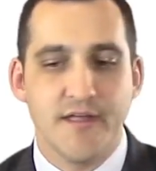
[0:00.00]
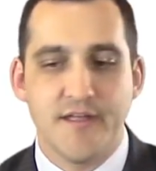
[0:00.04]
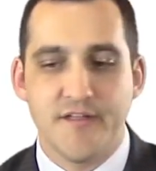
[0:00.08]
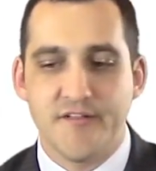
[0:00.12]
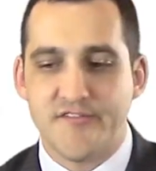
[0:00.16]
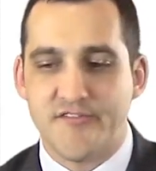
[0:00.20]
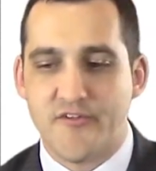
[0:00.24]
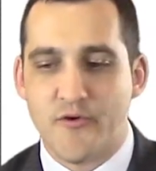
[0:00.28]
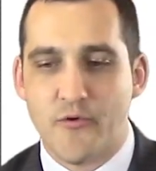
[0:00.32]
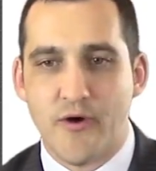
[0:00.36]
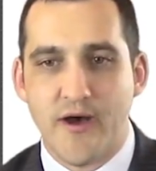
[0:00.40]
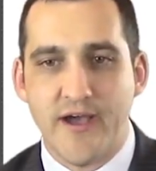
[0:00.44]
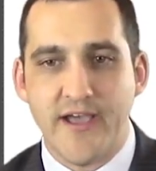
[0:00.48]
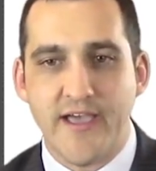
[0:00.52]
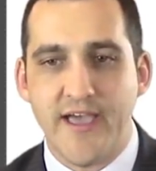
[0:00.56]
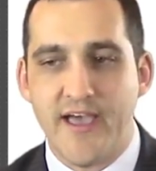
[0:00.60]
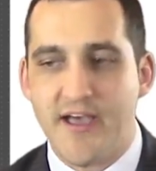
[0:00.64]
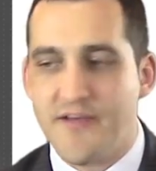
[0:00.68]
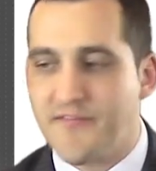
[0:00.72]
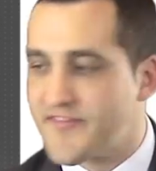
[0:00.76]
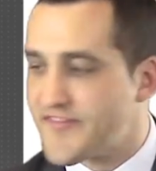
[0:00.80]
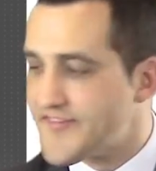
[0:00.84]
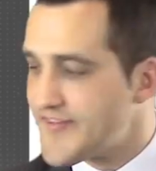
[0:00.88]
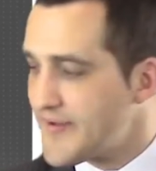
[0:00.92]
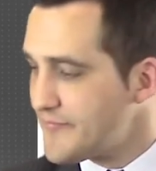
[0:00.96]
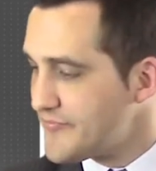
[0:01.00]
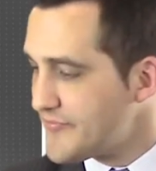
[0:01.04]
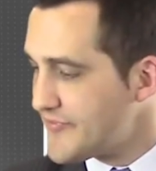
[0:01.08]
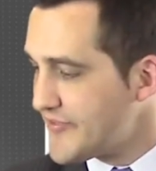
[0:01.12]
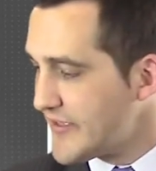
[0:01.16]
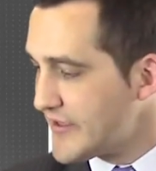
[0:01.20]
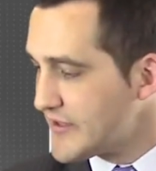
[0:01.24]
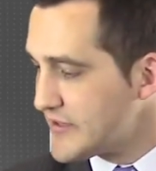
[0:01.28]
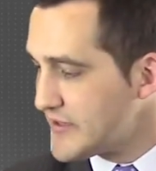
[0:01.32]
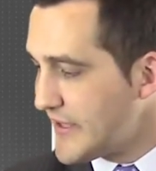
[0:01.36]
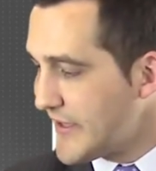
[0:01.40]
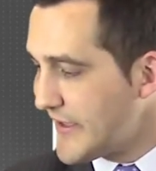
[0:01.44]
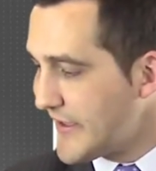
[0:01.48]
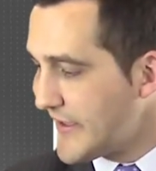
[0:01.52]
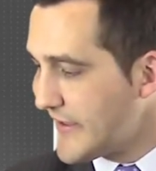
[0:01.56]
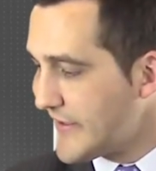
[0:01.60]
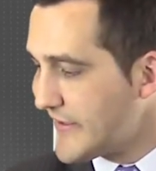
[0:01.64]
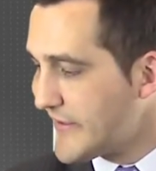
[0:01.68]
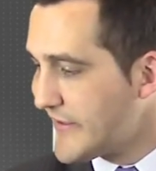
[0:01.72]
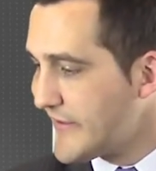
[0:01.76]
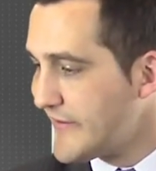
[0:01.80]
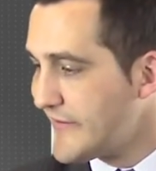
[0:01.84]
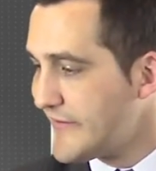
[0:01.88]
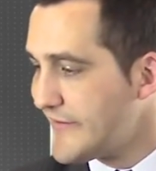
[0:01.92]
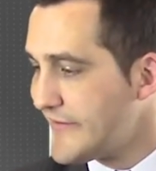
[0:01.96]
So I have something
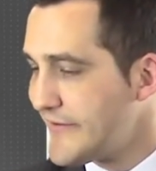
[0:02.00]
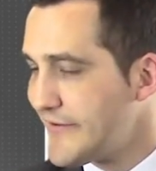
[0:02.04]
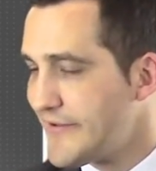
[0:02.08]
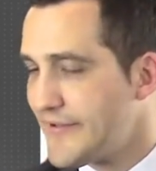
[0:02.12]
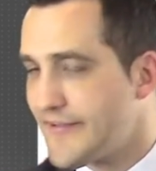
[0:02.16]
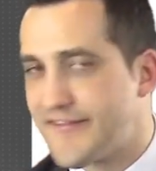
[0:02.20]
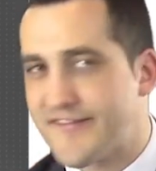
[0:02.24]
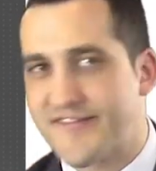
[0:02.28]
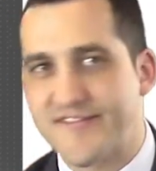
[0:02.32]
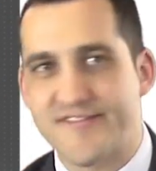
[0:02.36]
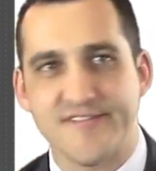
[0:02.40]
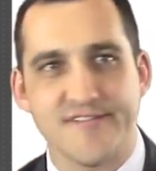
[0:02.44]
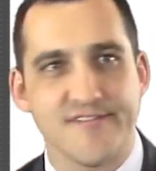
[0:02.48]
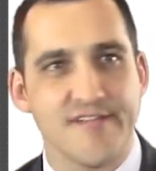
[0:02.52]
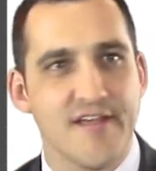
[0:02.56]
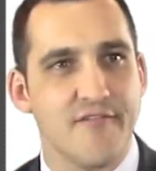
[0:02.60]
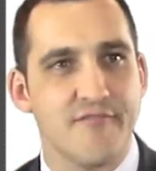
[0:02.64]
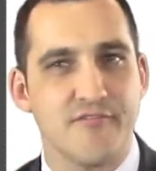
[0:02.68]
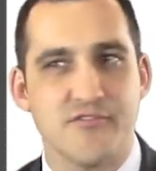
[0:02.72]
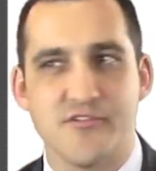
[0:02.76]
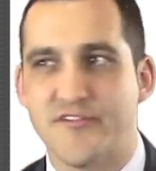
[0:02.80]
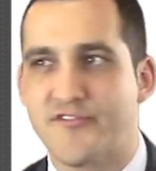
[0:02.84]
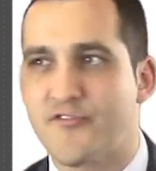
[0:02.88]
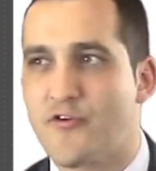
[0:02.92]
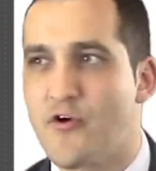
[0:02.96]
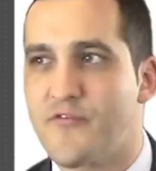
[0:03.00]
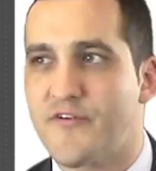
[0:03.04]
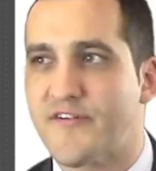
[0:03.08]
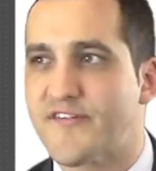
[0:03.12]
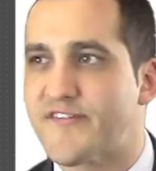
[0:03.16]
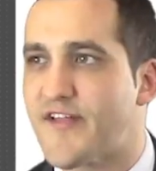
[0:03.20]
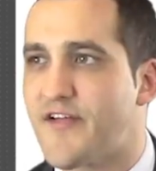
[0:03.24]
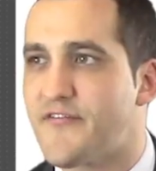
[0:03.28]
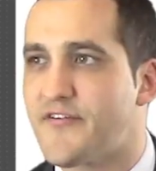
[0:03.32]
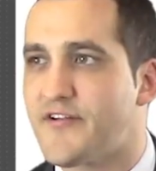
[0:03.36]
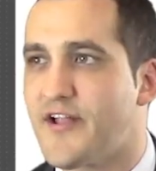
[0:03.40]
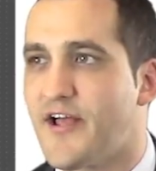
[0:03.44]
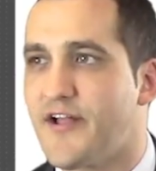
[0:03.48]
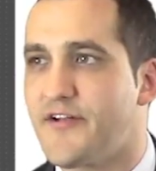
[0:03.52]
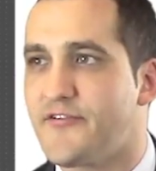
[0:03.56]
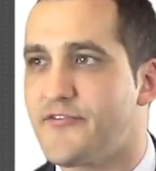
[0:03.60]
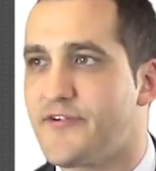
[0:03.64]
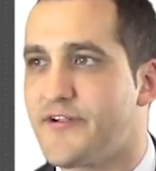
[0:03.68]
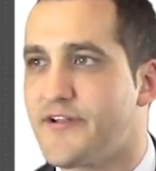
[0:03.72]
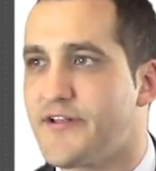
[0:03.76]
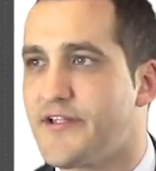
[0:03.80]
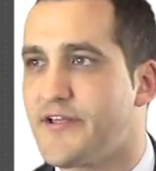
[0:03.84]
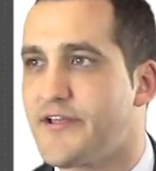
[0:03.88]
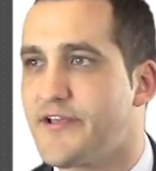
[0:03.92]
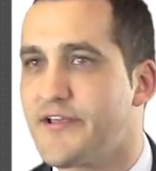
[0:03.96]
like just over
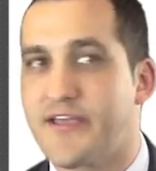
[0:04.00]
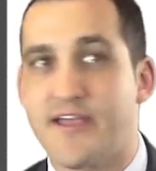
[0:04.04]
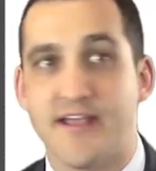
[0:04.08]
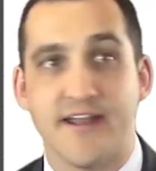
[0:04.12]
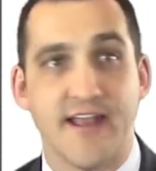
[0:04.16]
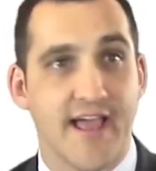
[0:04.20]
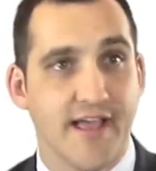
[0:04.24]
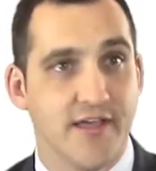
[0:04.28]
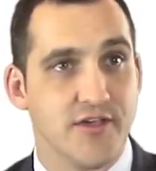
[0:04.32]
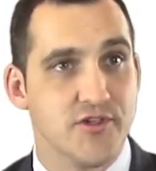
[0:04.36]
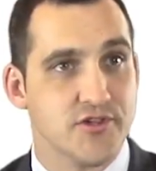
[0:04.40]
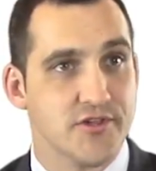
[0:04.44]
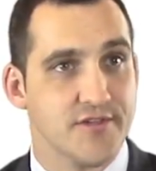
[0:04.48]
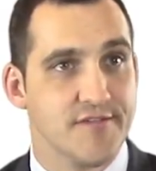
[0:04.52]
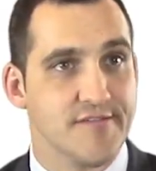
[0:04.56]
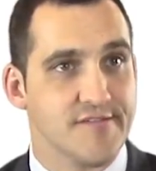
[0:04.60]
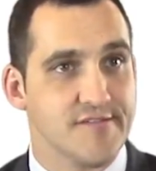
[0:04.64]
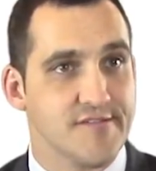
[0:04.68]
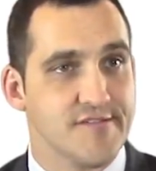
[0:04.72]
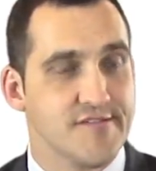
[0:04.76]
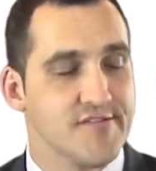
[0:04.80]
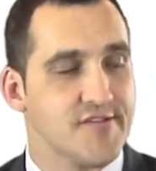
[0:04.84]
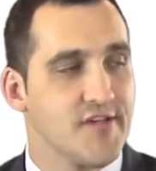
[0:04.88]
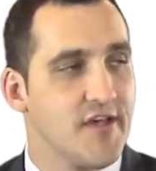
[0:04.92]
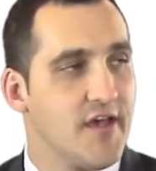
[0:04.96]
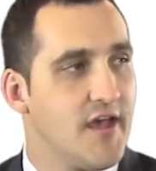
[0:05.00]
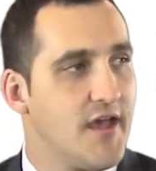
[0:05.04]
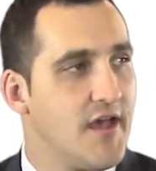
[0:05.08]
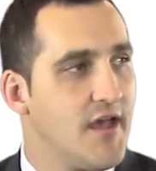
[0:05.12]
700 connections.